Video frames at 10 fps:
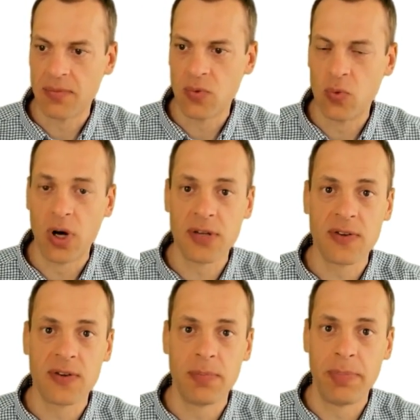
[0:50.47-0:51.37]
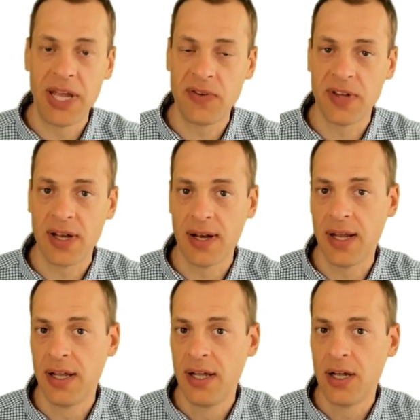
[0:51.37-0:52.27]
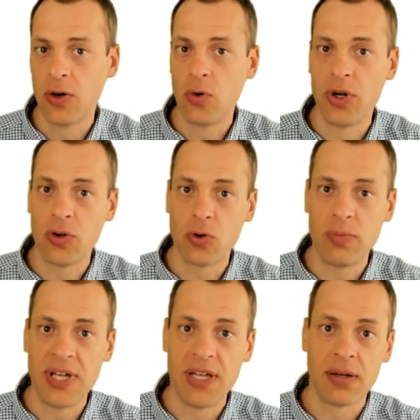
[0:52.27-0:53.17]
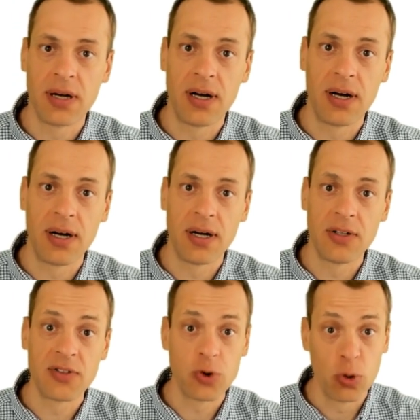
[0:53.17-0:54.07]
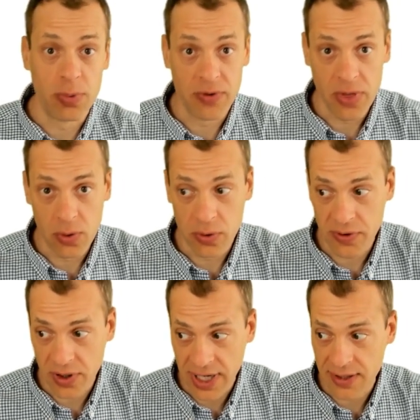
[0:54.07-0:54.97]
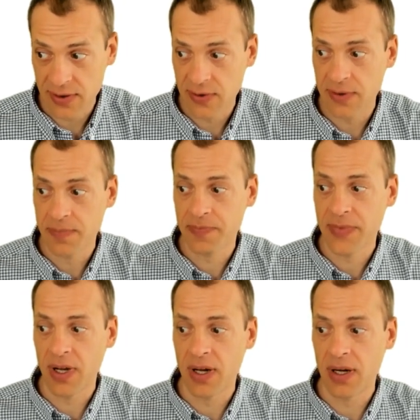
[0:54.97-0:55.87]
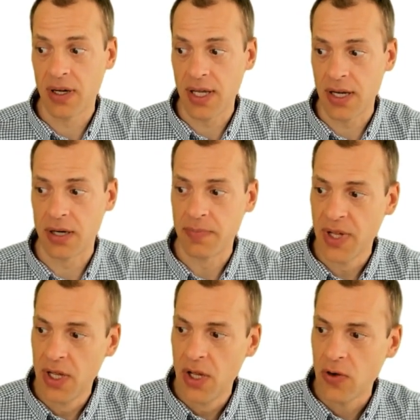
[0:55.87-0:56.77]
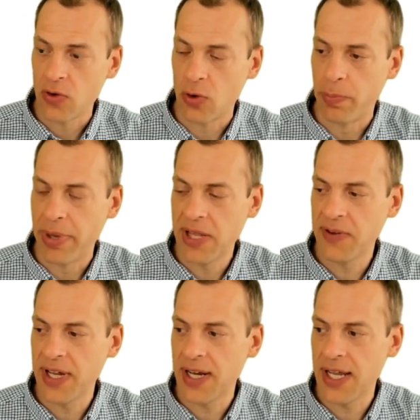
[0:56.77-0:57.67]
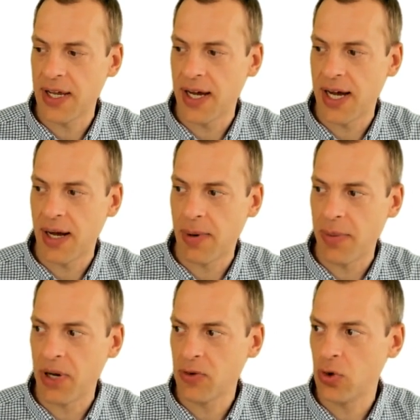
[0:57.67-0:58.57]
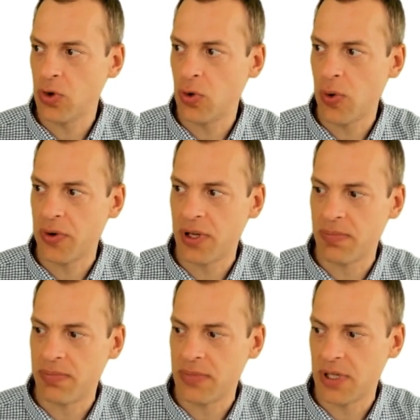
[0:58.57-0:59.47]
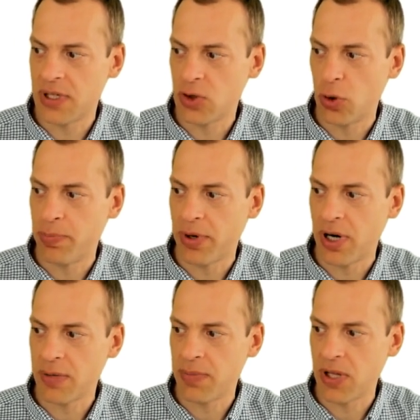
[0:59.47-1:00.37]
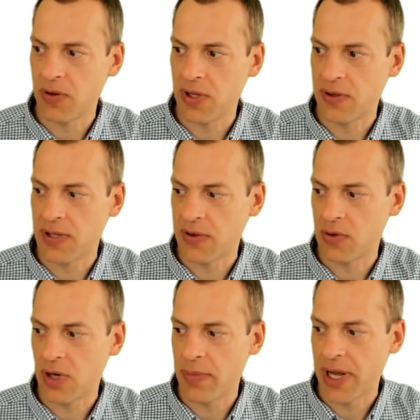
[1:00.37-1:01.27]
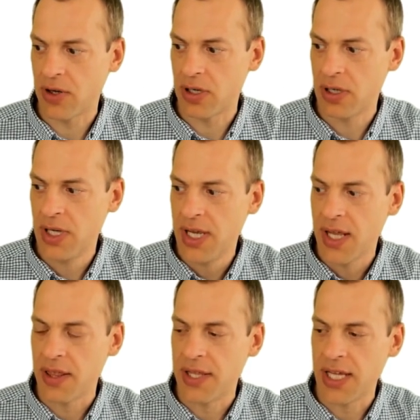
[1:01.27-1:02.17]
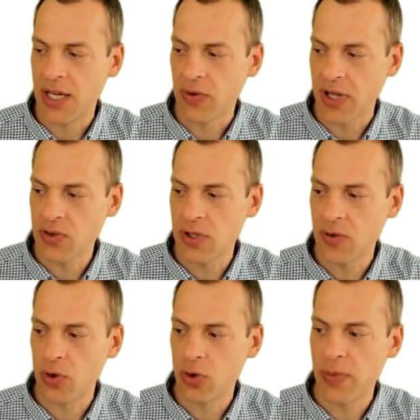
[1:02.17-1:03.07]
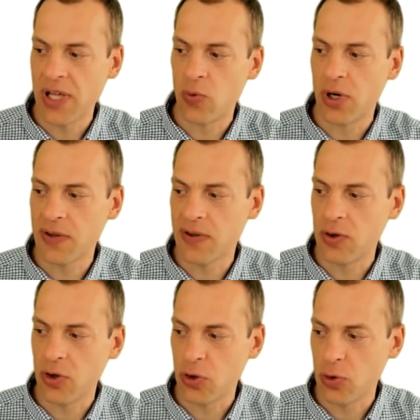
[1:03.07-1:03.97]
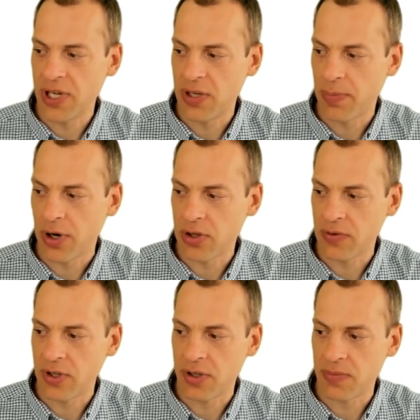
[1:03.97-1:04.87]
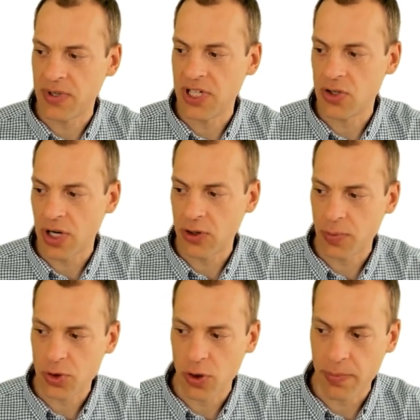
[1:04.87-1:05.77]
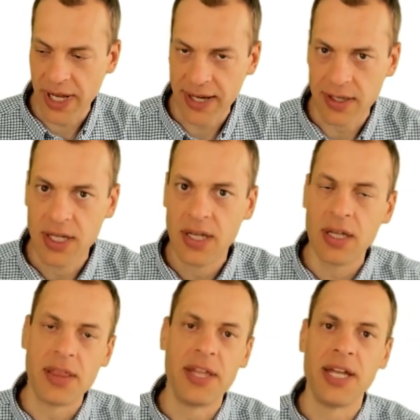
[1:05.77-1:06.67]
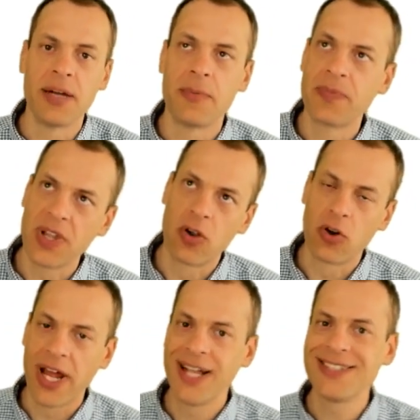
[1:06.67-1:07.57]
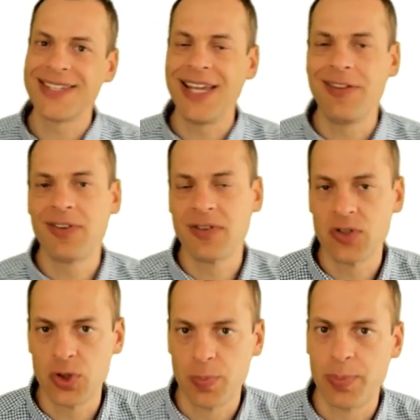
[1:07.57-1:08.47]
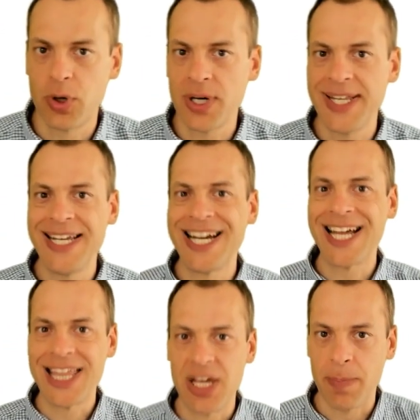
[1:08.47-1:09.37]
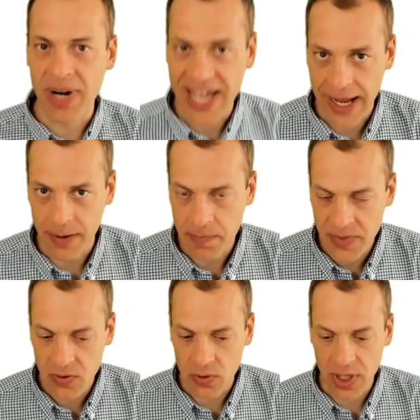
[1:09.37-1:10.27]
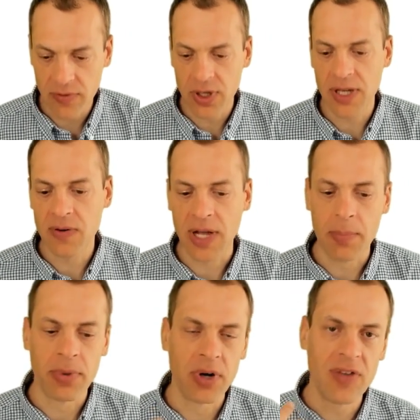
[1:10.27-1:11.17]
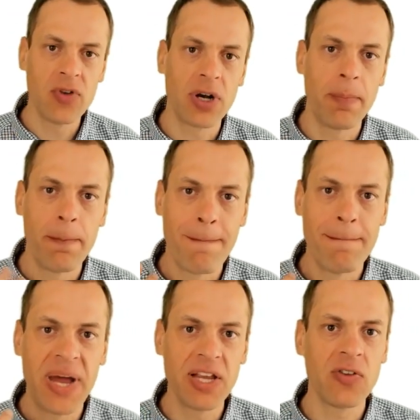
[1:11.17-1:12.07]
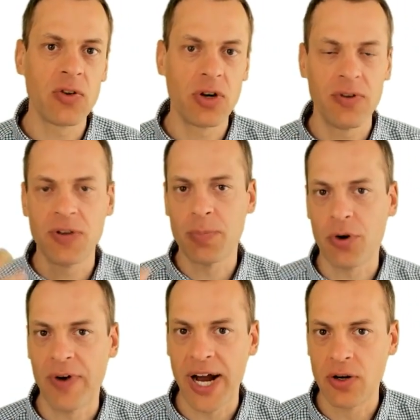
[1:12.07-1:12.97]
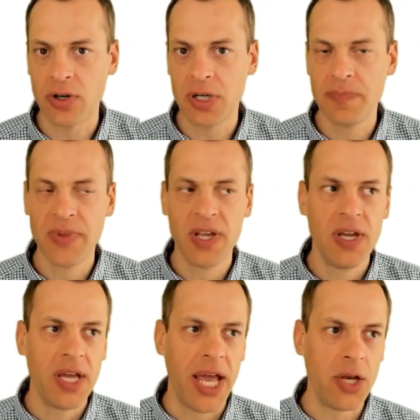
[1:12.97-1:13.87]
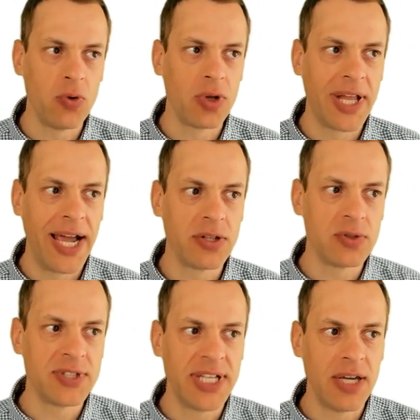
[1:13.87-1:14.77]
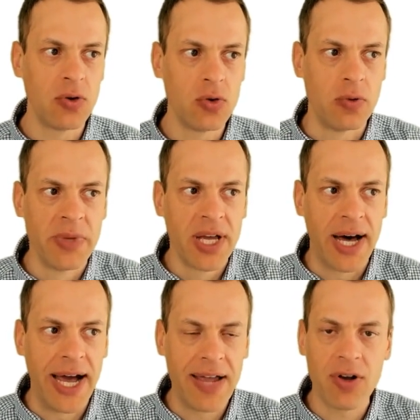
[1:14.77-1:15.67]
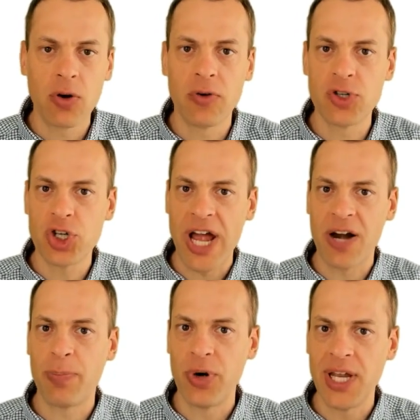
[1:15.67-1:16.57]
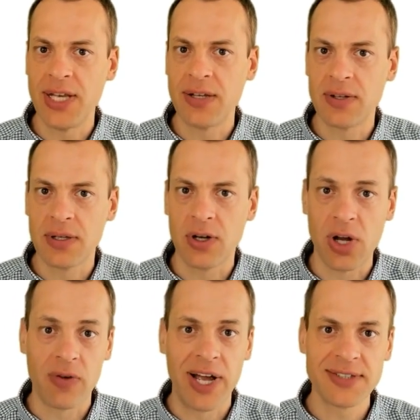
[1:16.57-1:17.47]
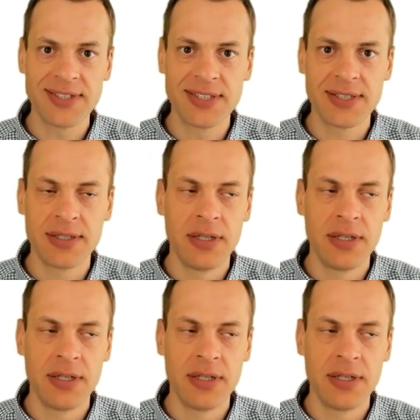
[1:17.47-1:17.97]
what's basically going to be the scope of those grants here. So basically, I'm not going to go through the top part because it doesn't really matter. The question is going to be what's going to the part of the digital adoption plan. The grant is supporting the plan. So give you an example. If you're a managed service provider and you would like to see, oh, I have a lot of SharePoint requests,